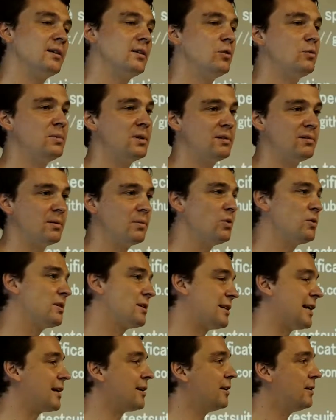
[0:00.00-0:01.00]
Hadoop distribution
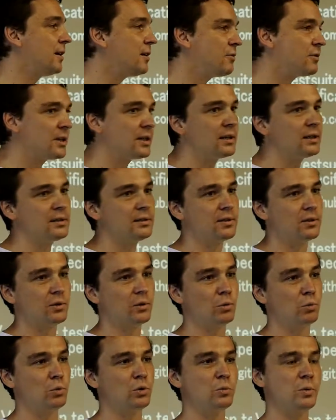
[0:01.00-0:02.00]
slightly different?
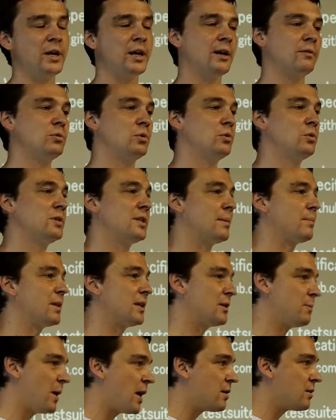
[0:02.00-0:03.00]
Would we have to do
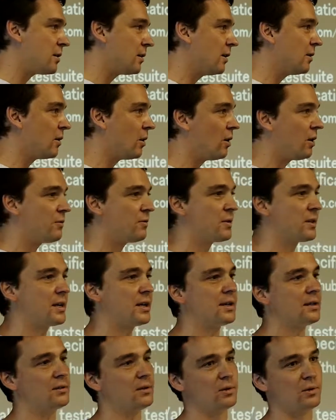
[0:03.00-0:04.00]
something special in Hawk for
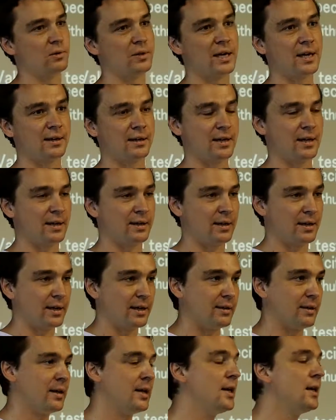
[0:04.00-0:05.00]
that? Yada yada
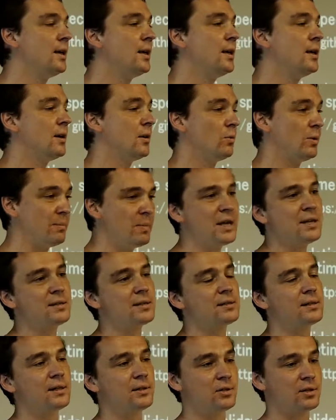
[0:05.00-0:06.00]
yada. We
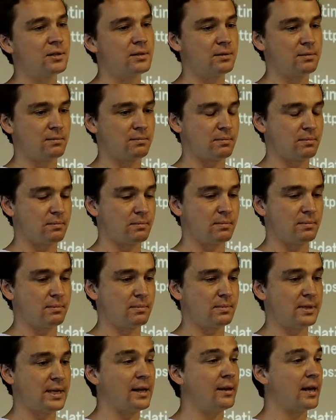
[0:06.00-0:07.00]
basically just
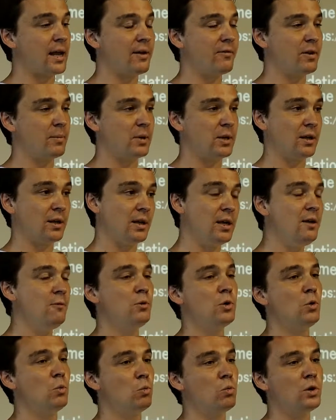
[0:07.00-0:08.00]
tell everybody,
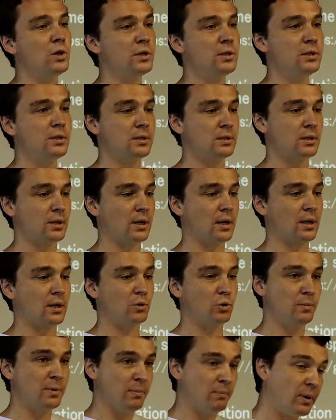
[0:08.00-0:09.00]
if you want
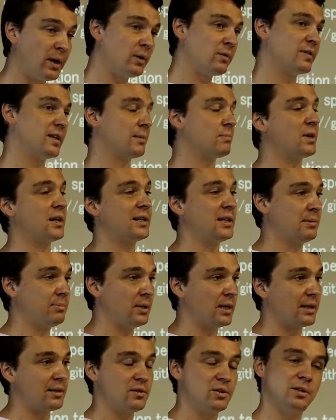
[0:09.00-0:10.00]
to be part of that
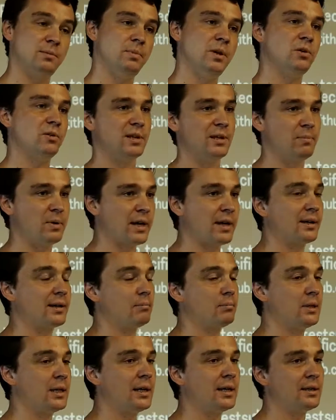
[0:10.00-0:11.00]
marketplace, just be ODPi
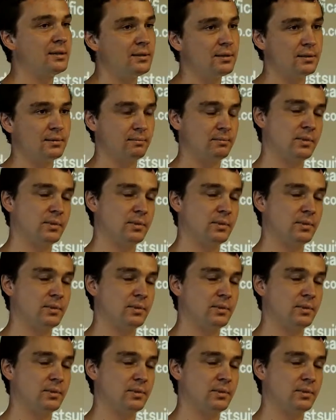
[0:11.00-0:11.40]
compliant,